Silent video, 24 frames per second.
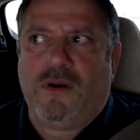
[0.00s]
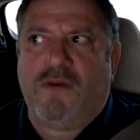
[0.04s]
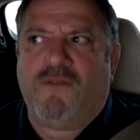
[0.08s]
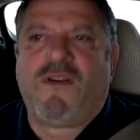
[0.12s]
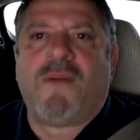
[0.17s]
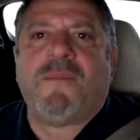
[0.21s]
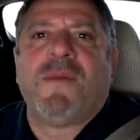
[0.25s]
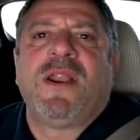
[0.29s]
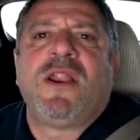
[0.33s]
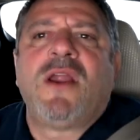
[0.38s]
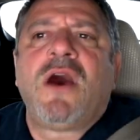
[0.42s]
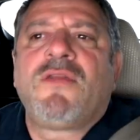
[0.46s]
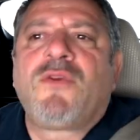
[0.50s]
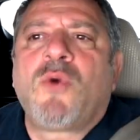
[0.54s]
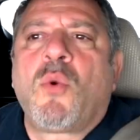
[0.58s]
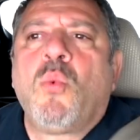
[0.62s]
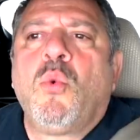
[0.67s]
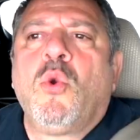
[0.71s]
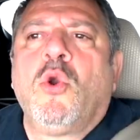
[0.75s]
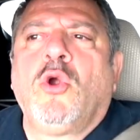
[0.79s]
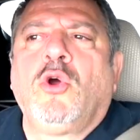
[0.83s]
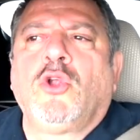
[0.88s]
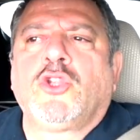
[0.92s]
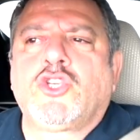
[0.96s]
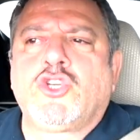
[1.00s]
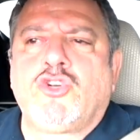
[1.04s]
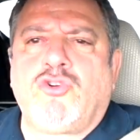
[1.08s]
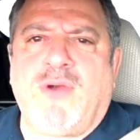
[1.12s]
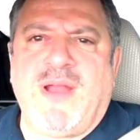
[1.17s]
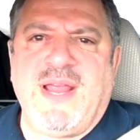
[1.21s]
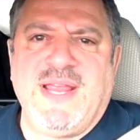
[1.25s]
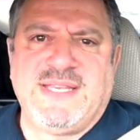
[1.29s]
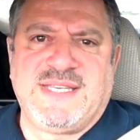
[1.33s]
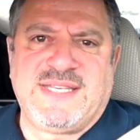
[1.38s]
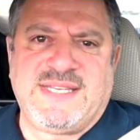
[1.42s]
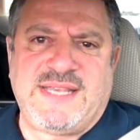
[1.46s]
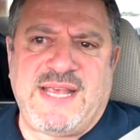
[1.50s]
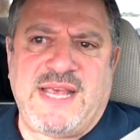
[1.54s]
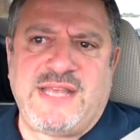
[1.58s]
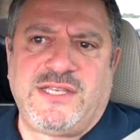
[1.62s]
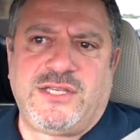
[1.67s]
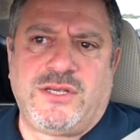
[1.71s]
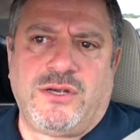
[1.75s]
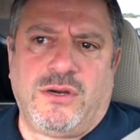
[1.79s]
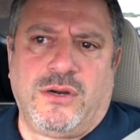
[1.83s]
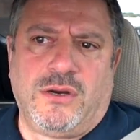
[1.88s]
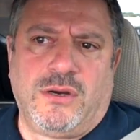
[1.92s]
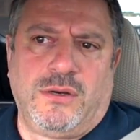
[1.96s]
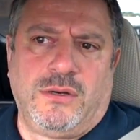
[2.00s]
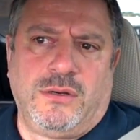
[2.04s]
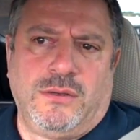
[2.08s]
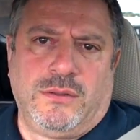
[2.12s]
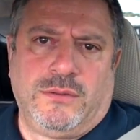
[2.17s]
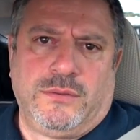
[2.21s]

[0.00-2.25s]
from another World Trade Center